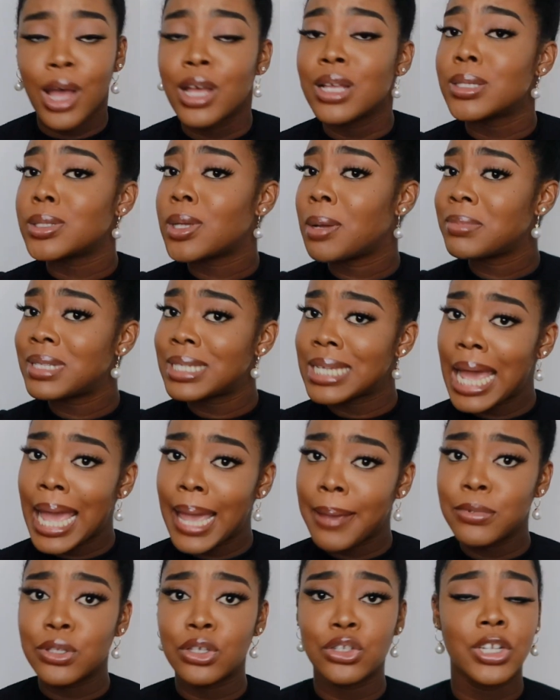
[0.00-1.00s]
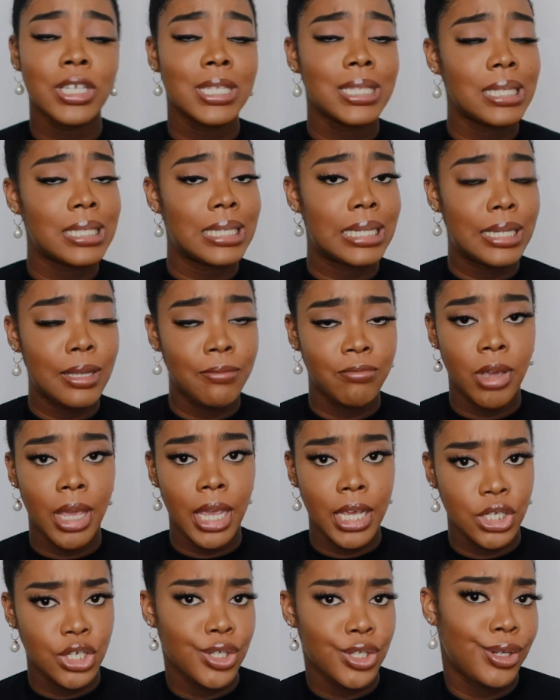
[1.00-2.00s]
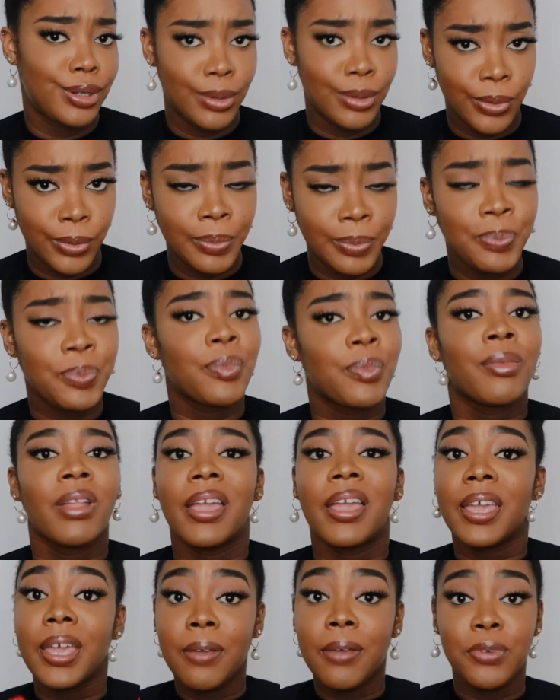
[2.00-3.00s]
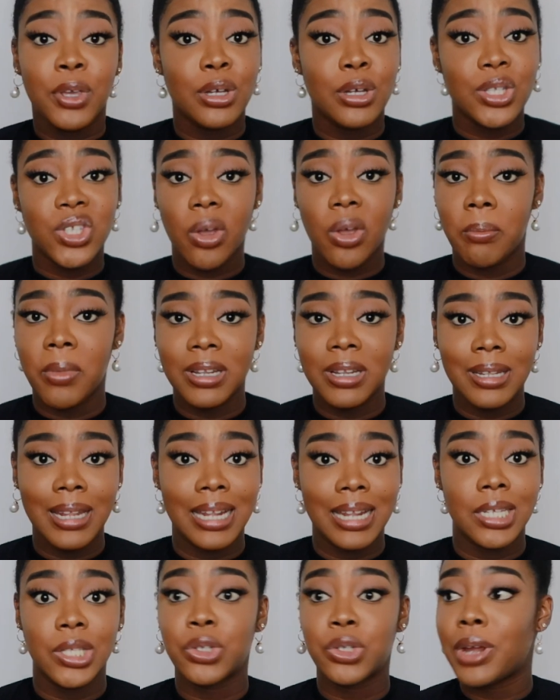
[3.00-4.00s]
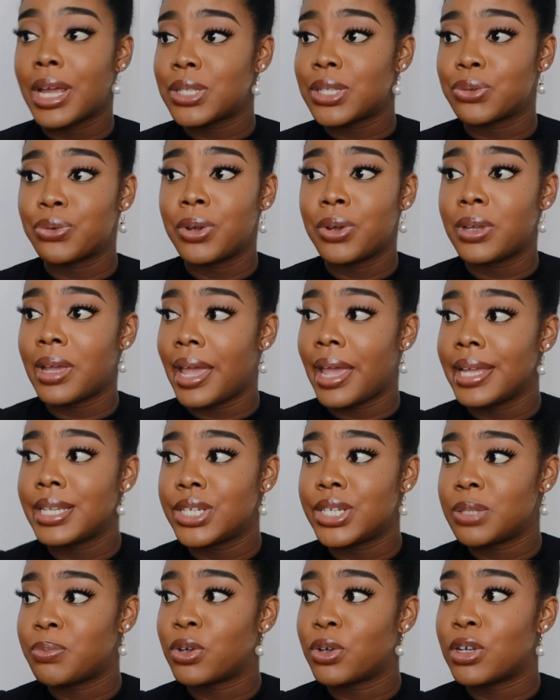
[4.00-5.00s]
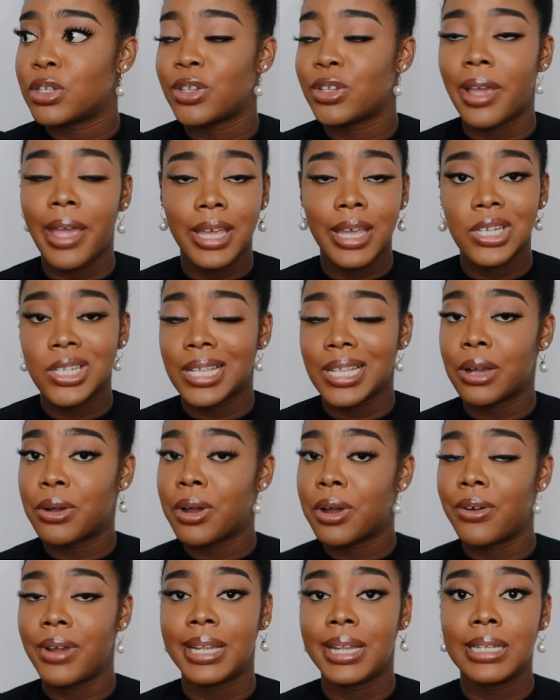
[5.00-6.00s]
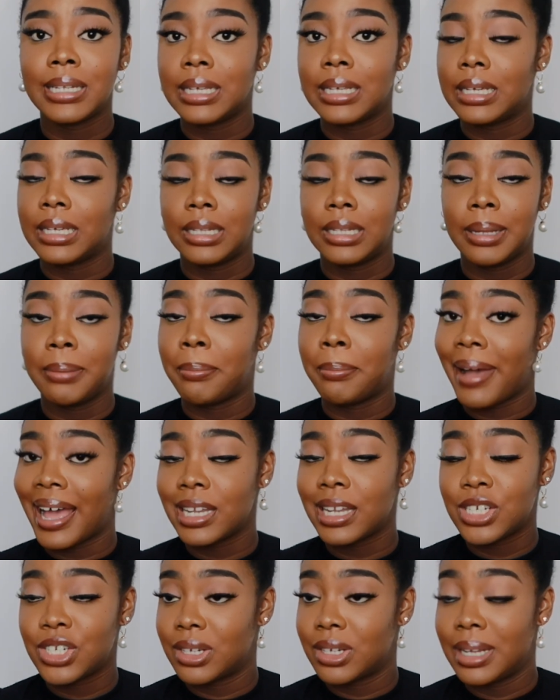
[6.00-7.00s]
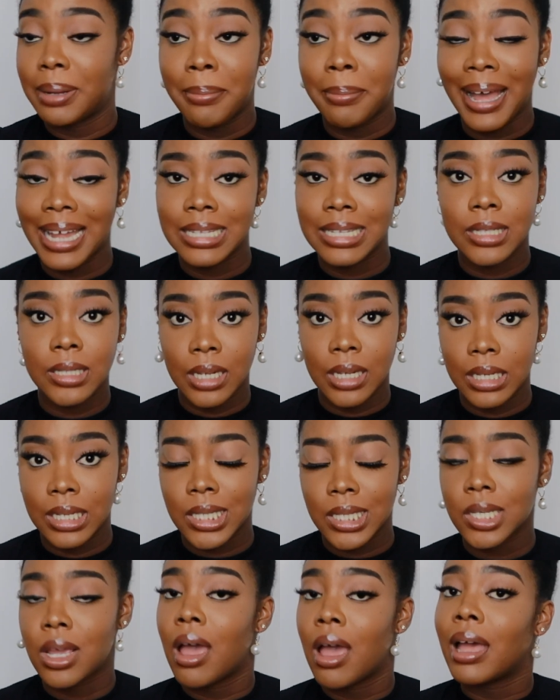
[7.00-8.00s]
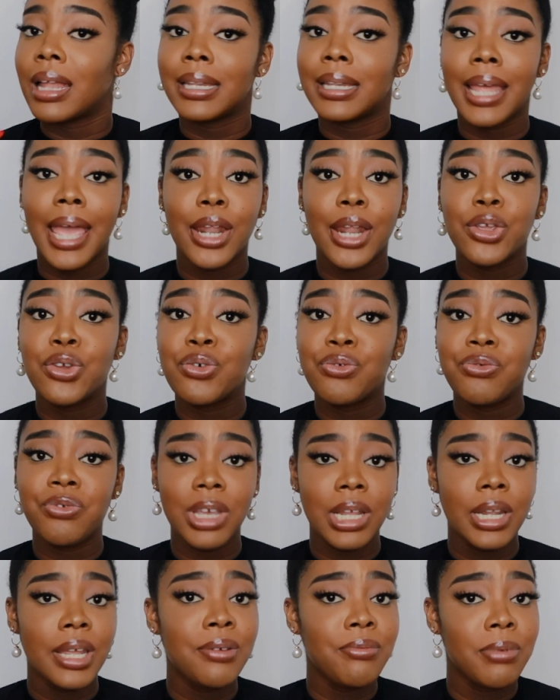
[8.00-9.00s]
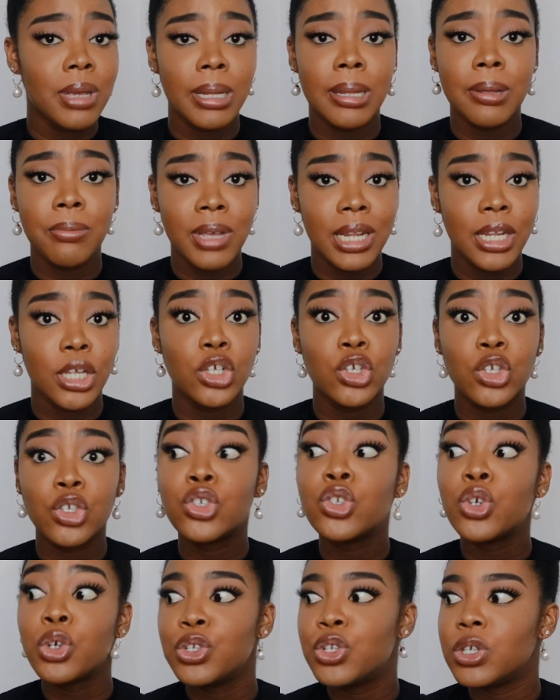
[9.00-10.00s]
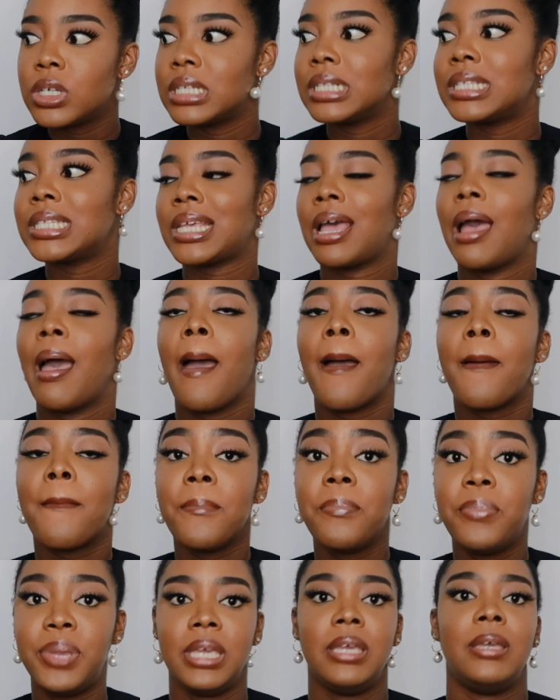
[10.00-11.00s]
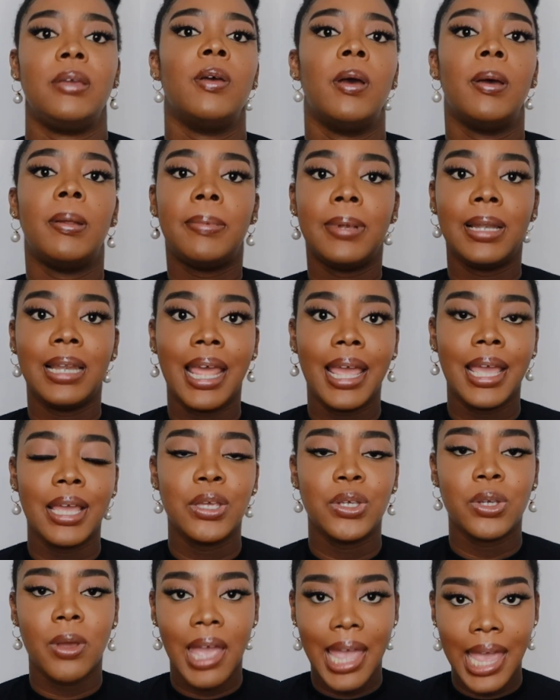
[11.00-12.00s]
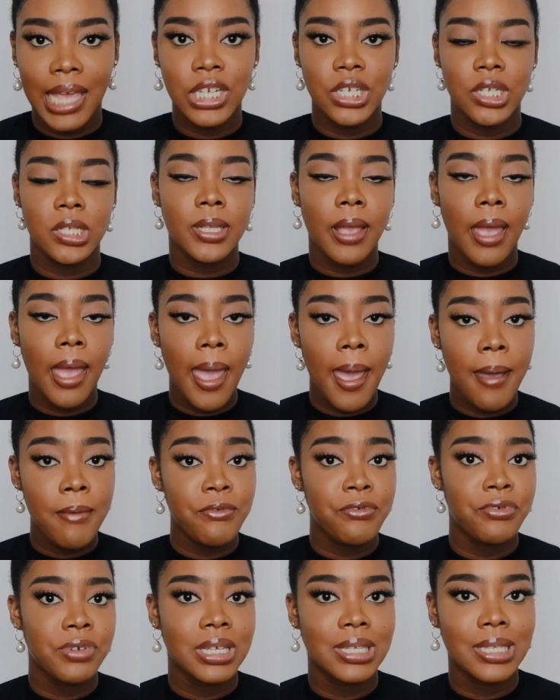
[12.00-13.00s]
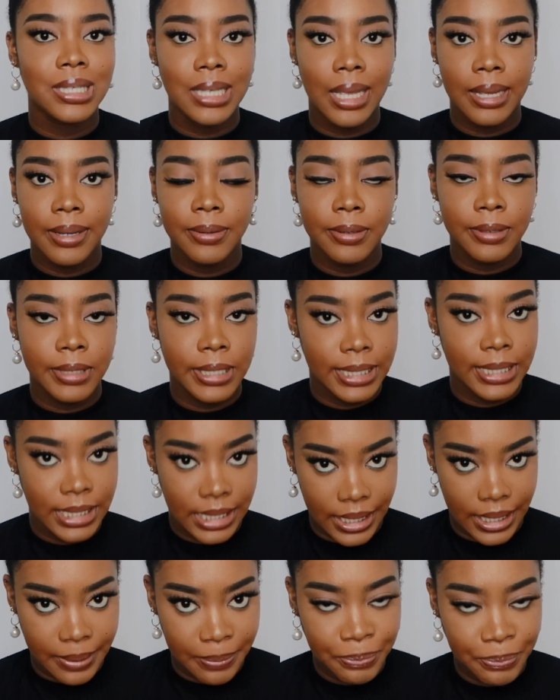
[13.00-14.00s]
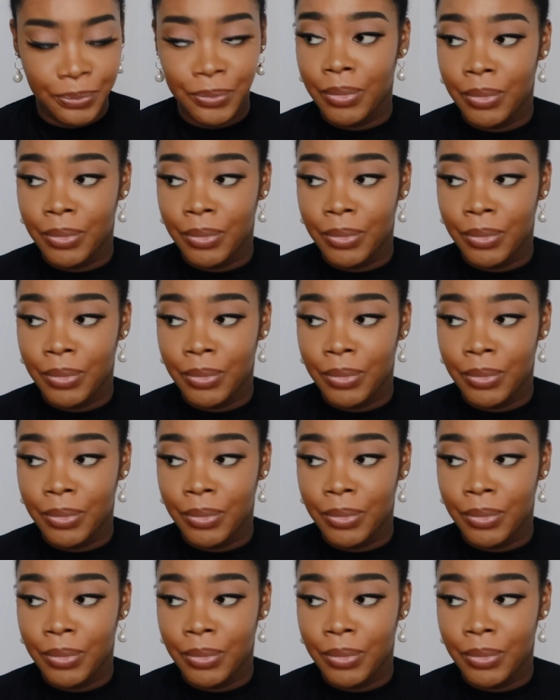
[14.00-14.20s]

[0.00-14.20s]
Sometimes you just need to leave your edges alone. If you're somebody that is trying to grow your edges because your edges are currently in a bad state, then you really shouldn't be laying your edges every single day.